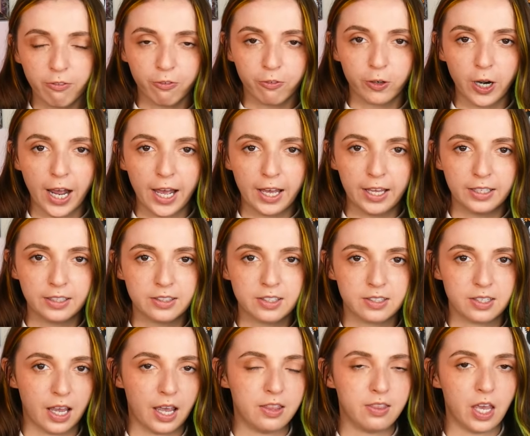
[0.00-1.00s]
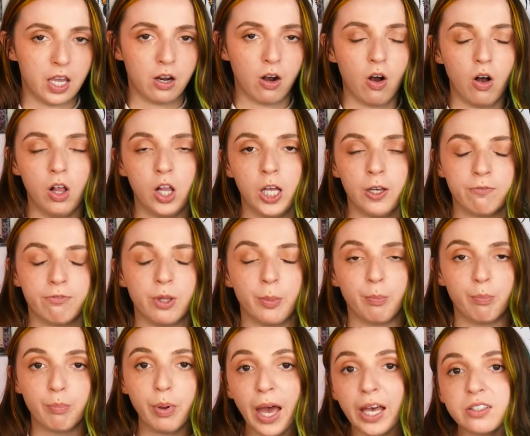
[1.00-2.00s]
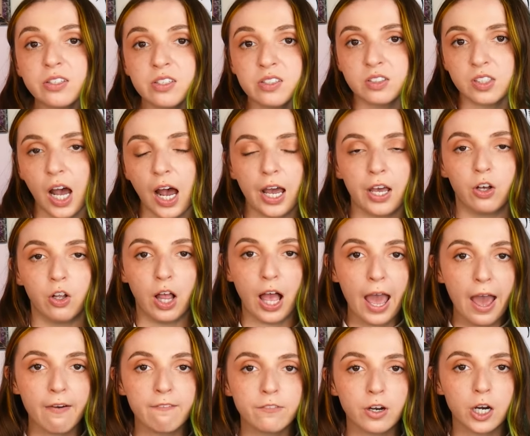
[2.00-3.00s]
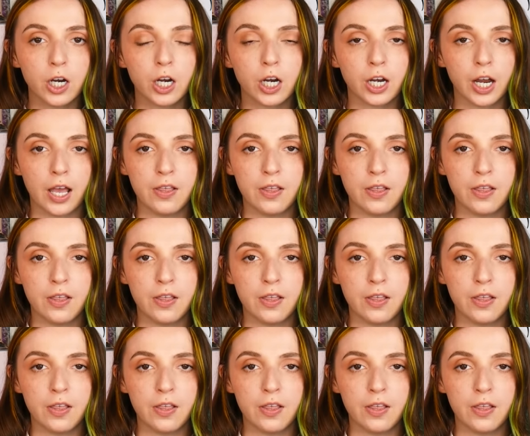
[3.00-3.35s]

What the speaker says: friends and they all have the best style ever